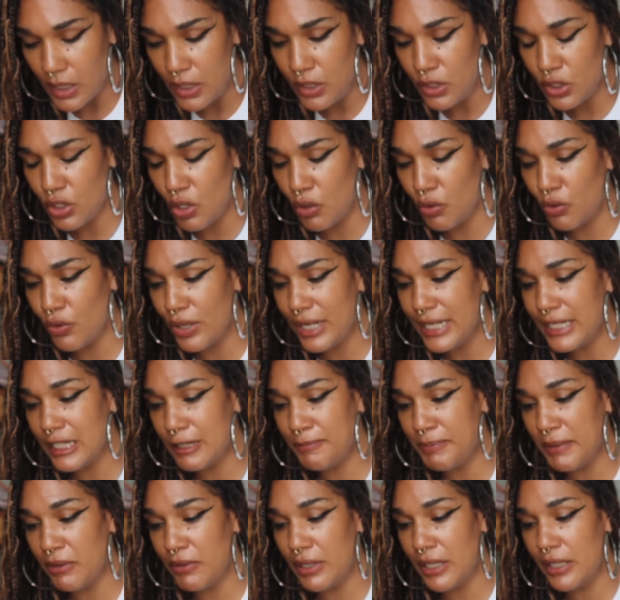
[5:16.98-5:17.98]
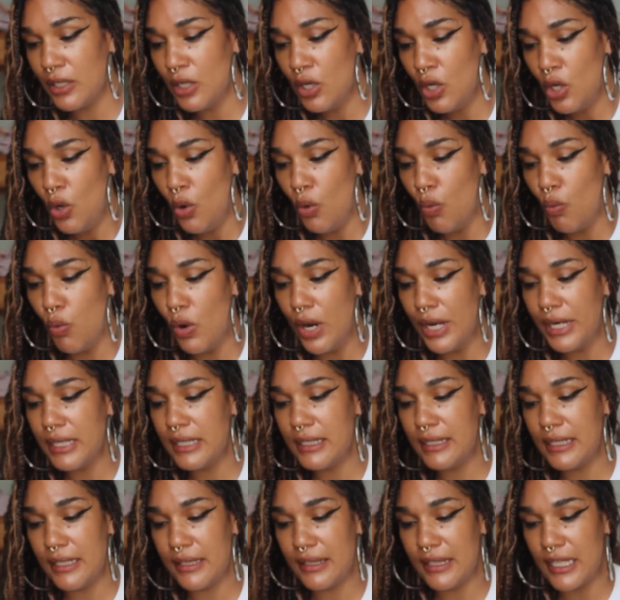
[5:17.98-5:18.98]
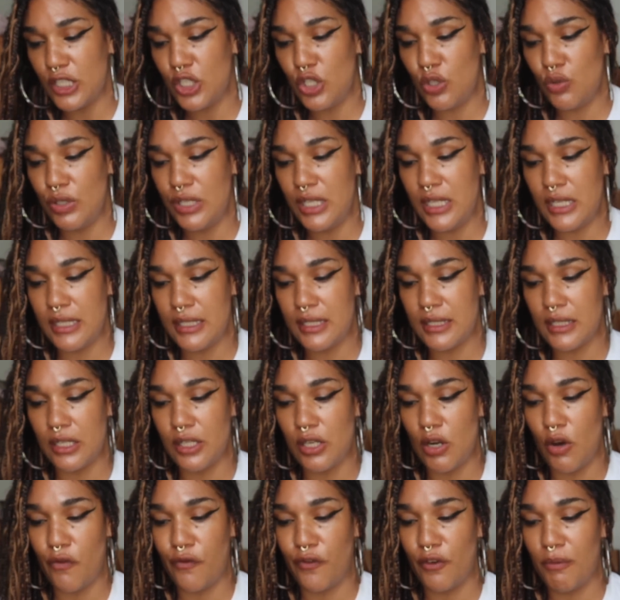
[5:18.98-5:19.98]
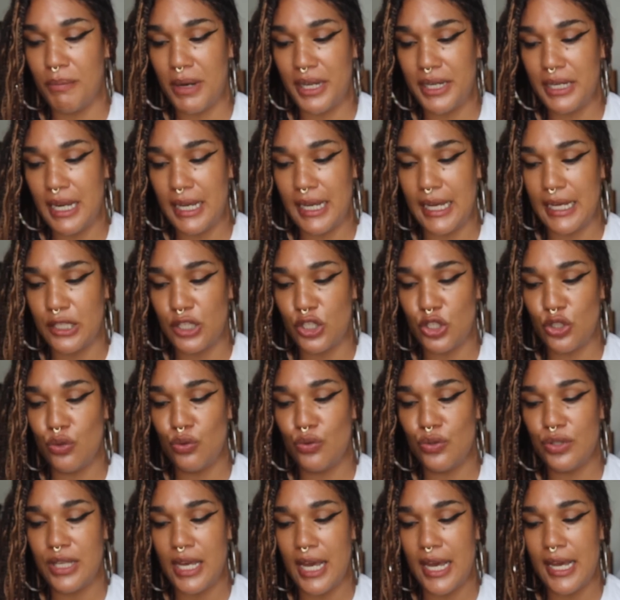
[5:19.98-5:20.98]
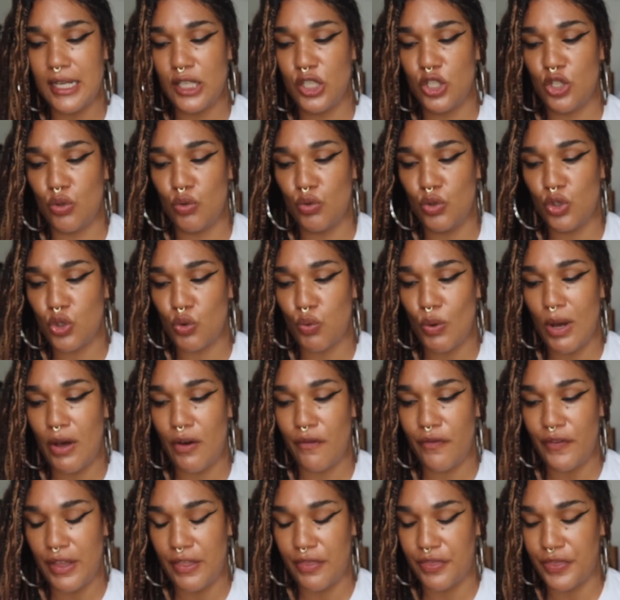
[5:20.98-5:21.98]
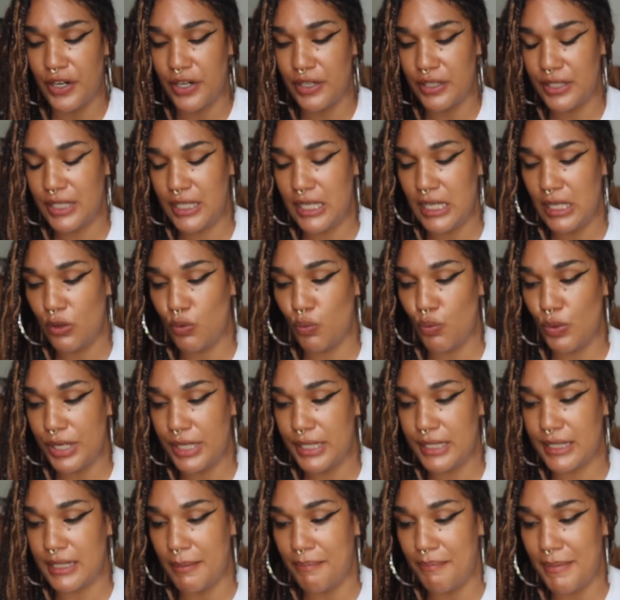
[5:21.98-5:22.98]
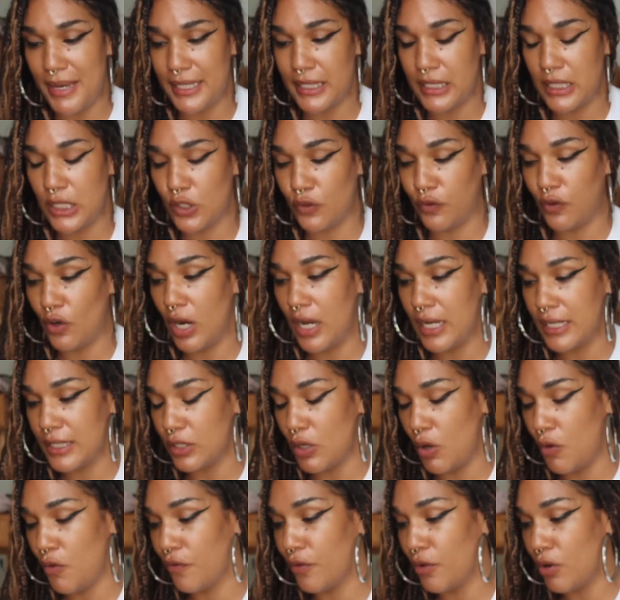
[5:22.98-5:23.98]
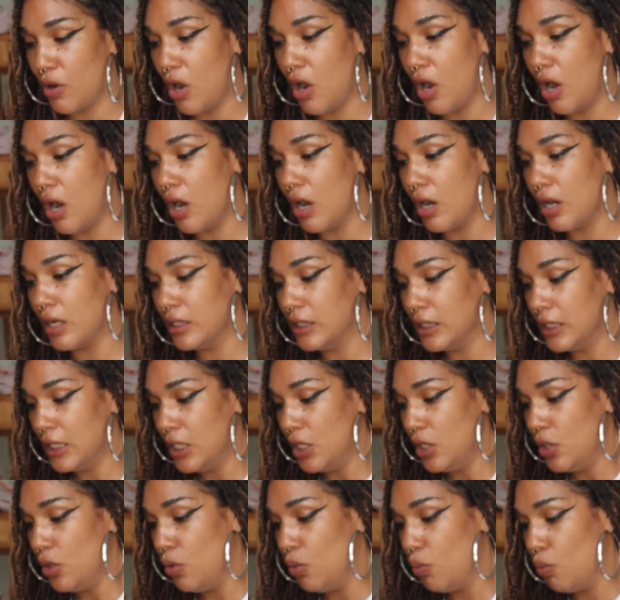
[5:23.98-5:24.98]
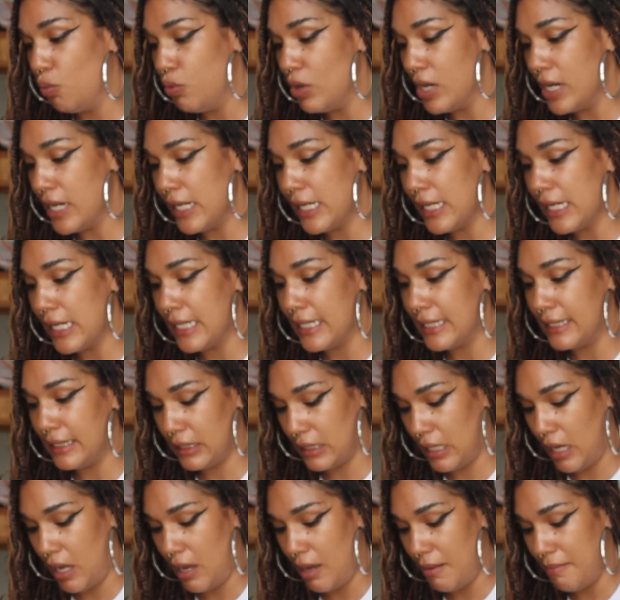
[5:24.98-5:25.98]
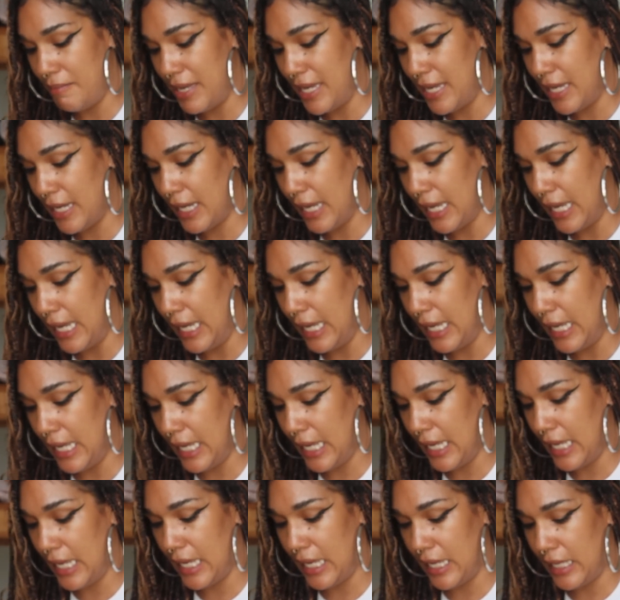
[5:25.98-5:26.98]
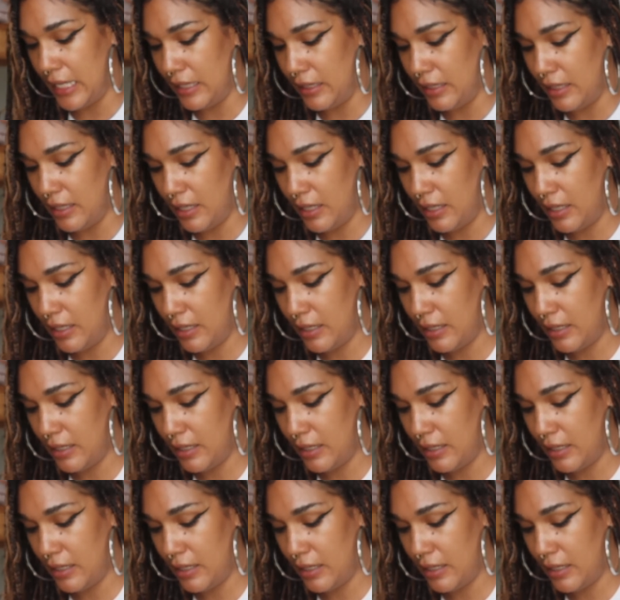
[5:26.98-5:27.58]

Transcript: So great spirit, what is it that you need us to know for Monday and Tuesday, June 12th and 13th? What is the message for us overall? What is coming in?